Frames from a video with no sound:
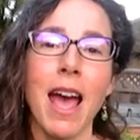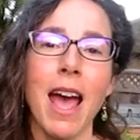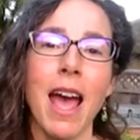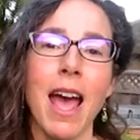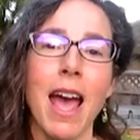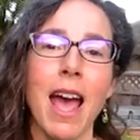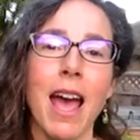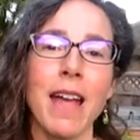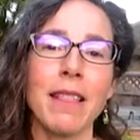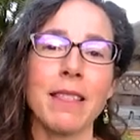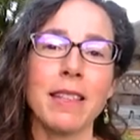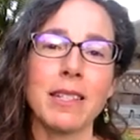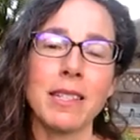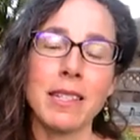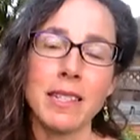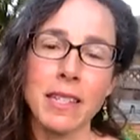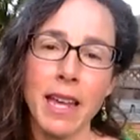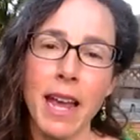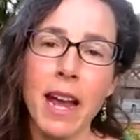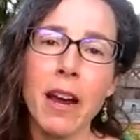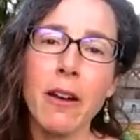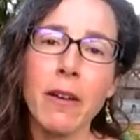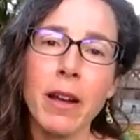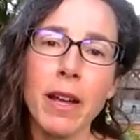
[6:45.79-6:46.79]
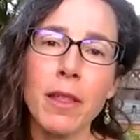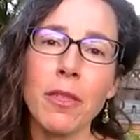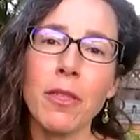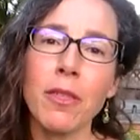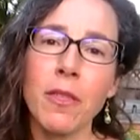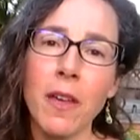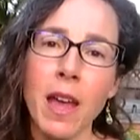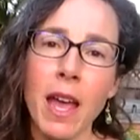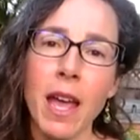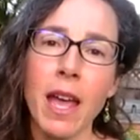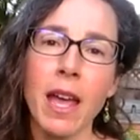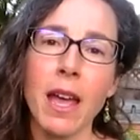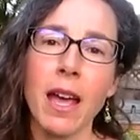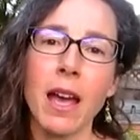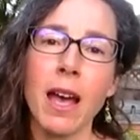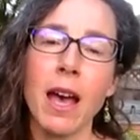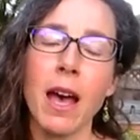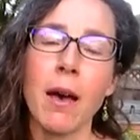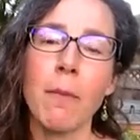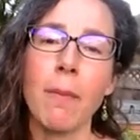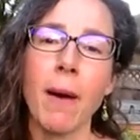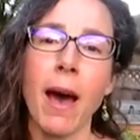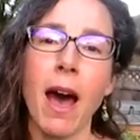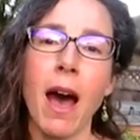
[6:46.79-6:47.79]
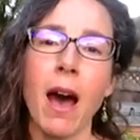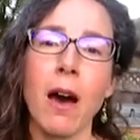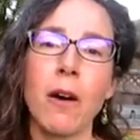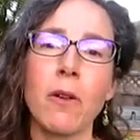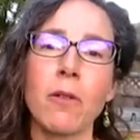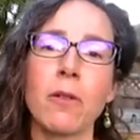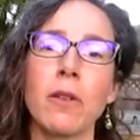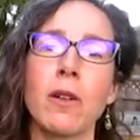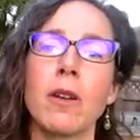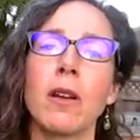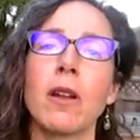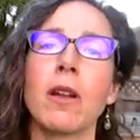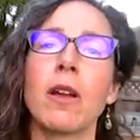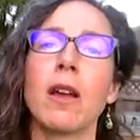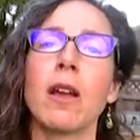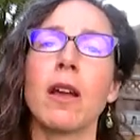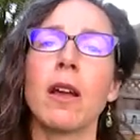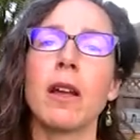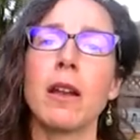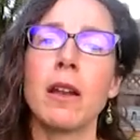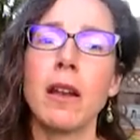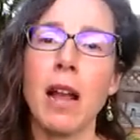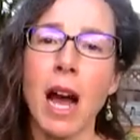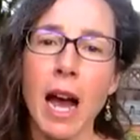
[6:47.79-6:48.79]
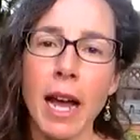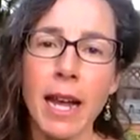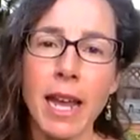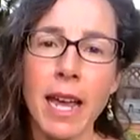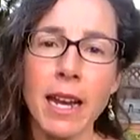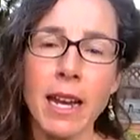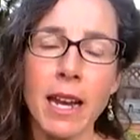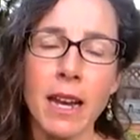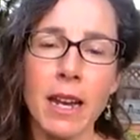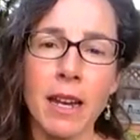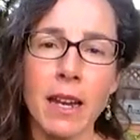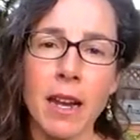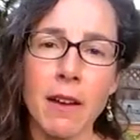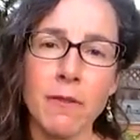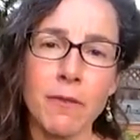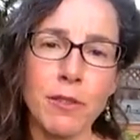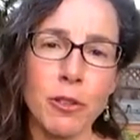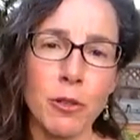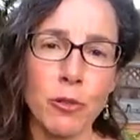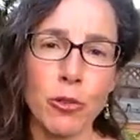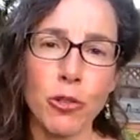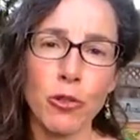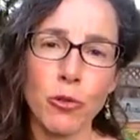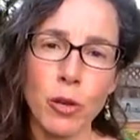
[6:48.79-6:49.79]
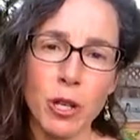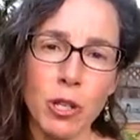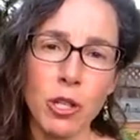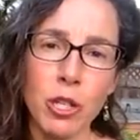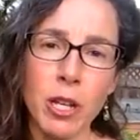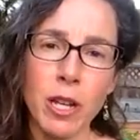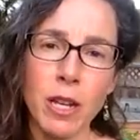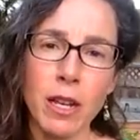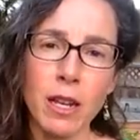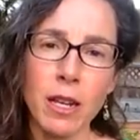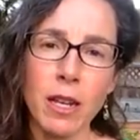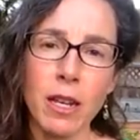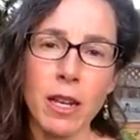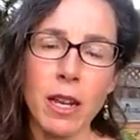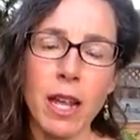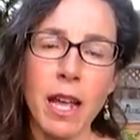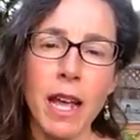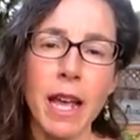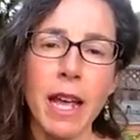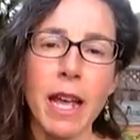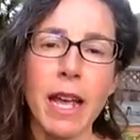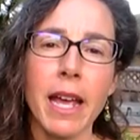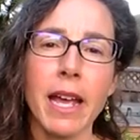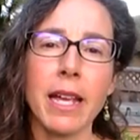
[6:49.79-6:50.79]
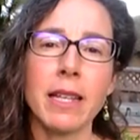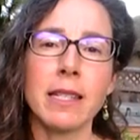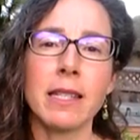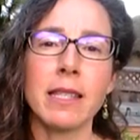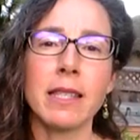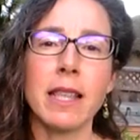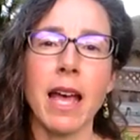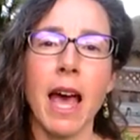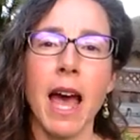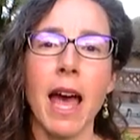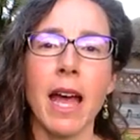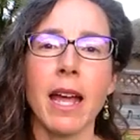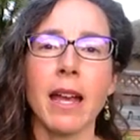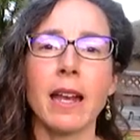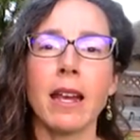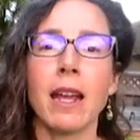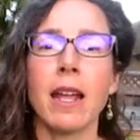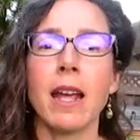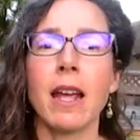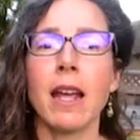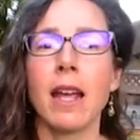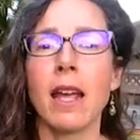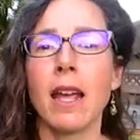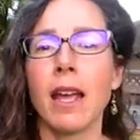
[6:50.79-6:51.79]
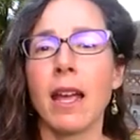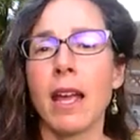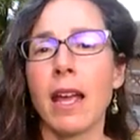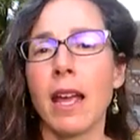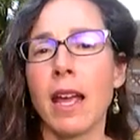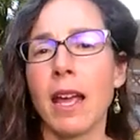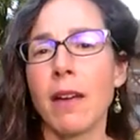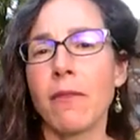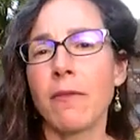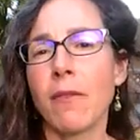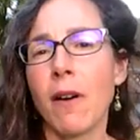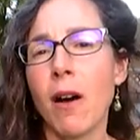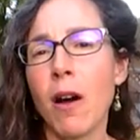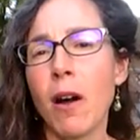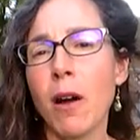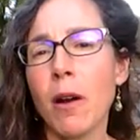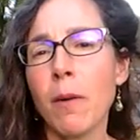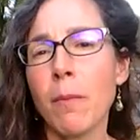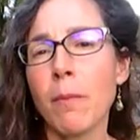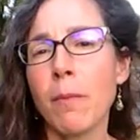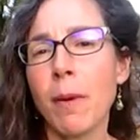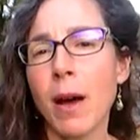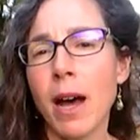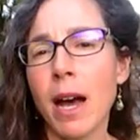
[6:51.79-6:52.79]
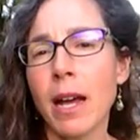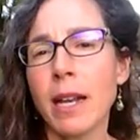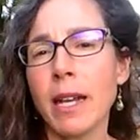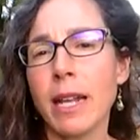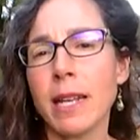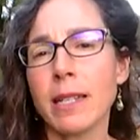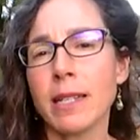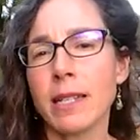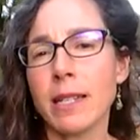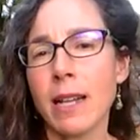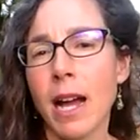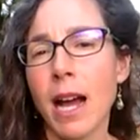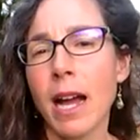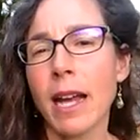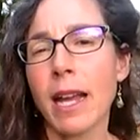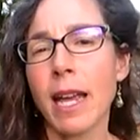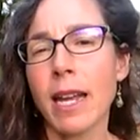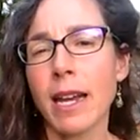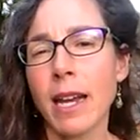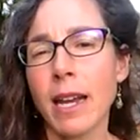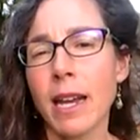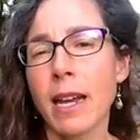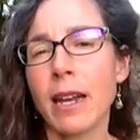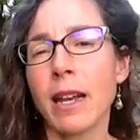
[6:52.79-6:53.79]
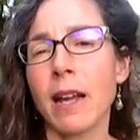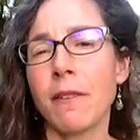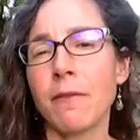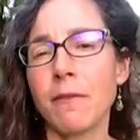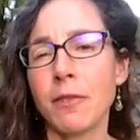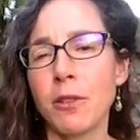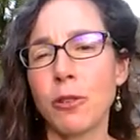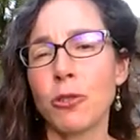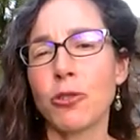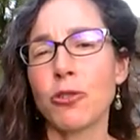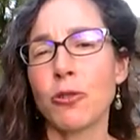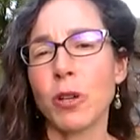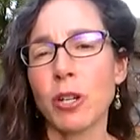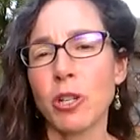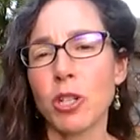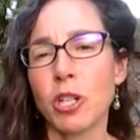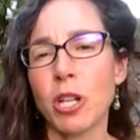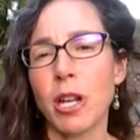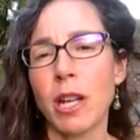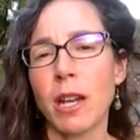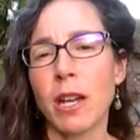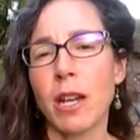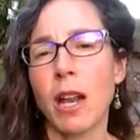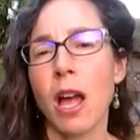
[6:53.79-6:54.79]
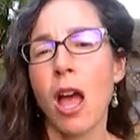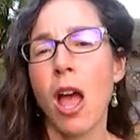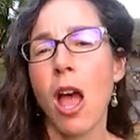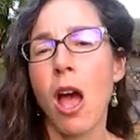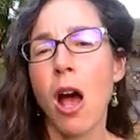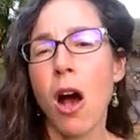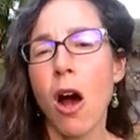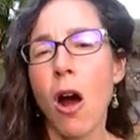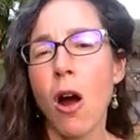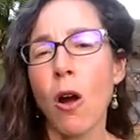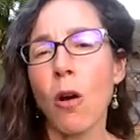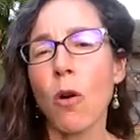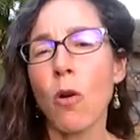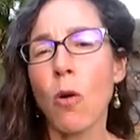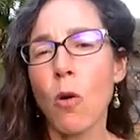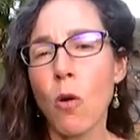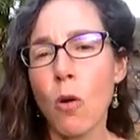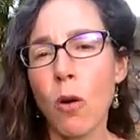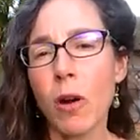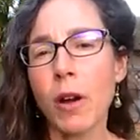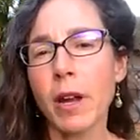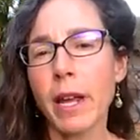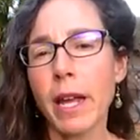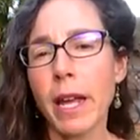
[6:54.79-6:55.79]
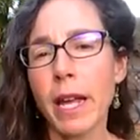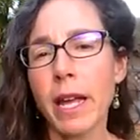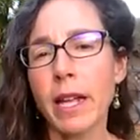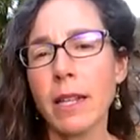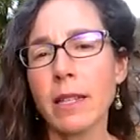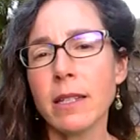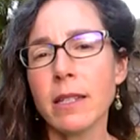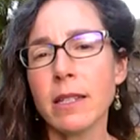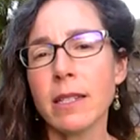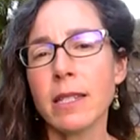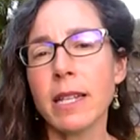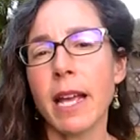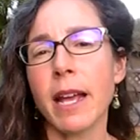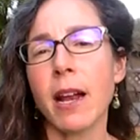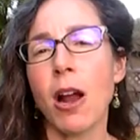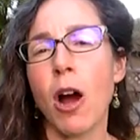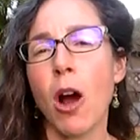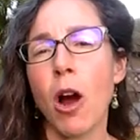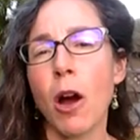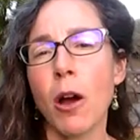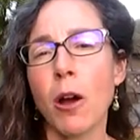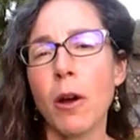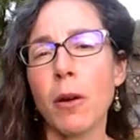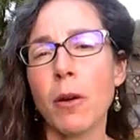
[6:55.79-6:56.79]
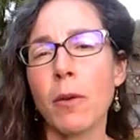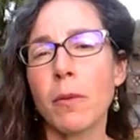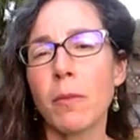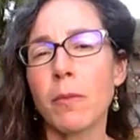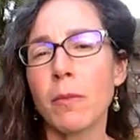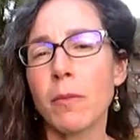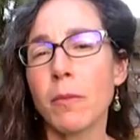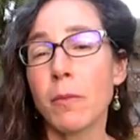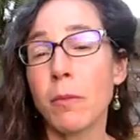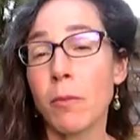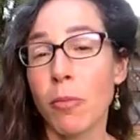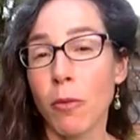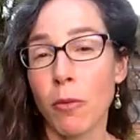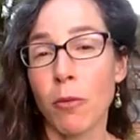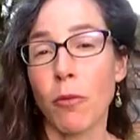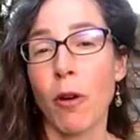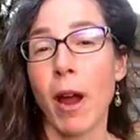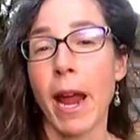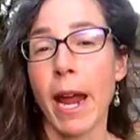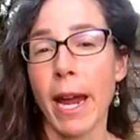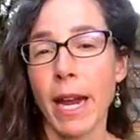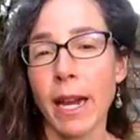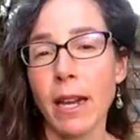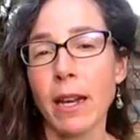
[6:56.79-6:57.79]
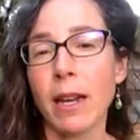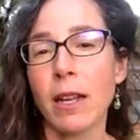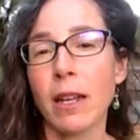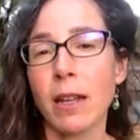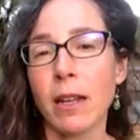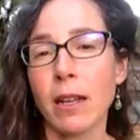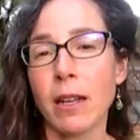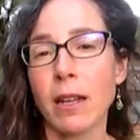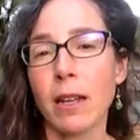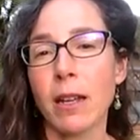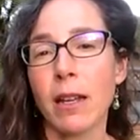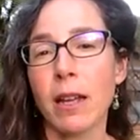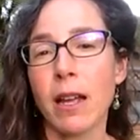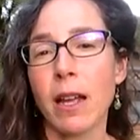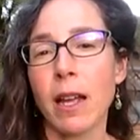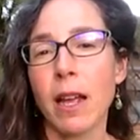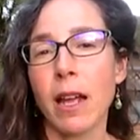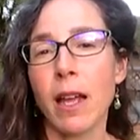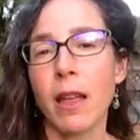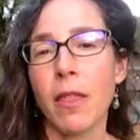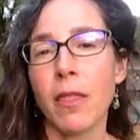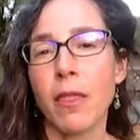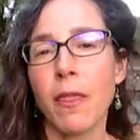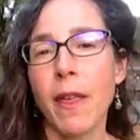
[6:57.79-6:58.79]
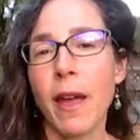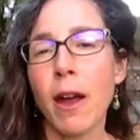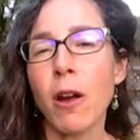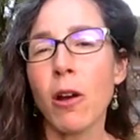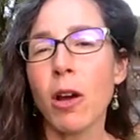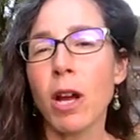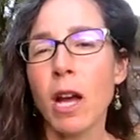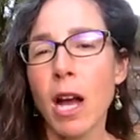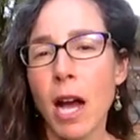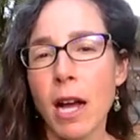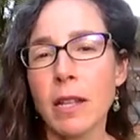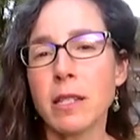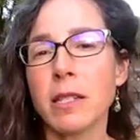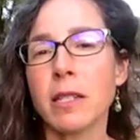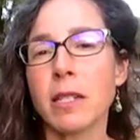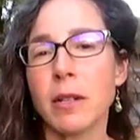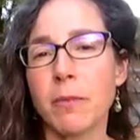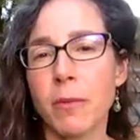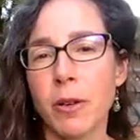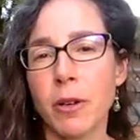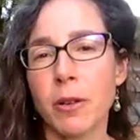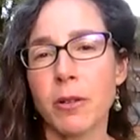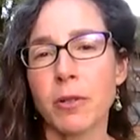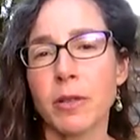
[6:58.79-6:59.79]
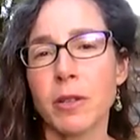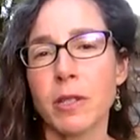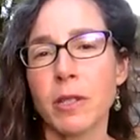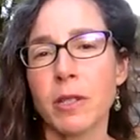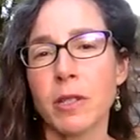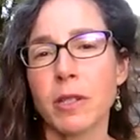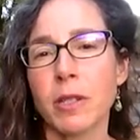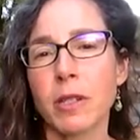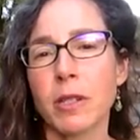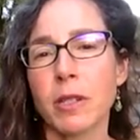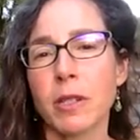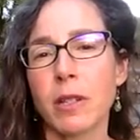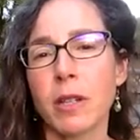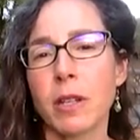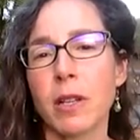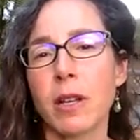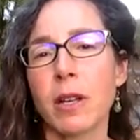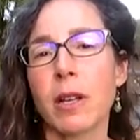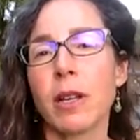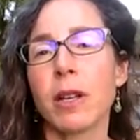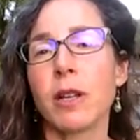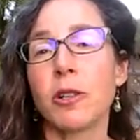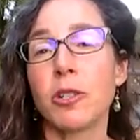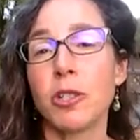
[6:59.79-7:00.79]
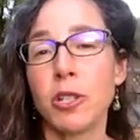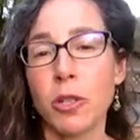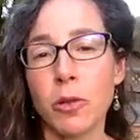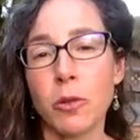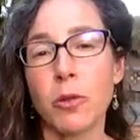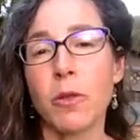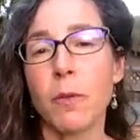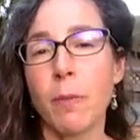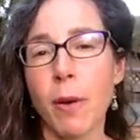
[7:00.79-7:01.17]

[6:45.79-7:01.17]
And the scary thing about not getting enough nutrition is that if our body's not getting enough nutrition, our organs and our brain, they're customers to the